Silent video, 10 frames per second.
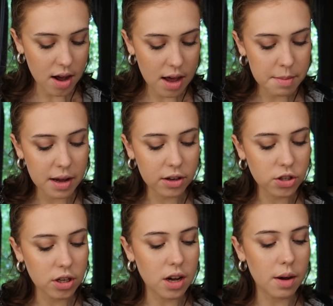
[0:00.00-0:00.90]
I'm
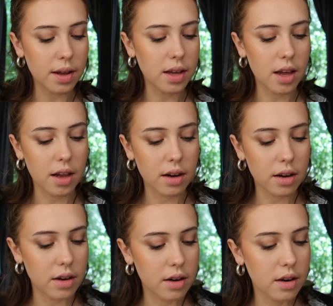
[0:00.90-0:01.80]
actually going
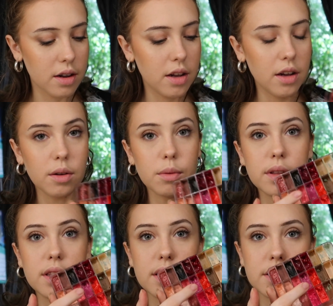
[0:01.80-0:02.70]
in
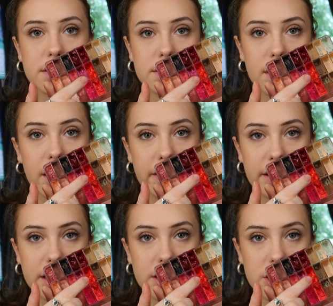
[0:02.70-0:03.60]
with this
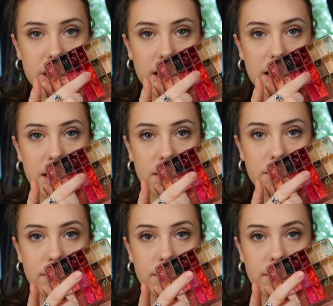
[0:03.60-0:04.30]
orangey,